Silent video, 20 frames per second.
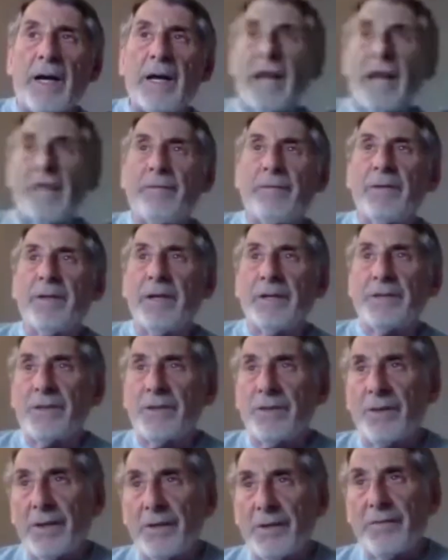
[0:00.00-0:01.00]
haven't
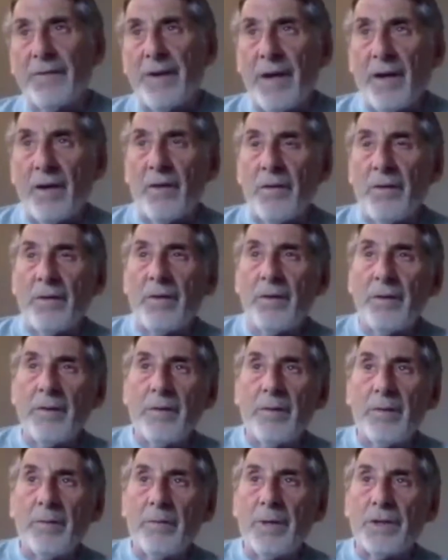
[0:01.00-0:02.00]
necessarily found
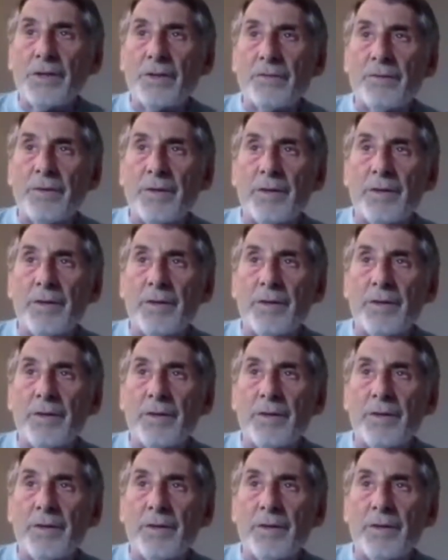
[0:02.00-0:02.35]
much of a,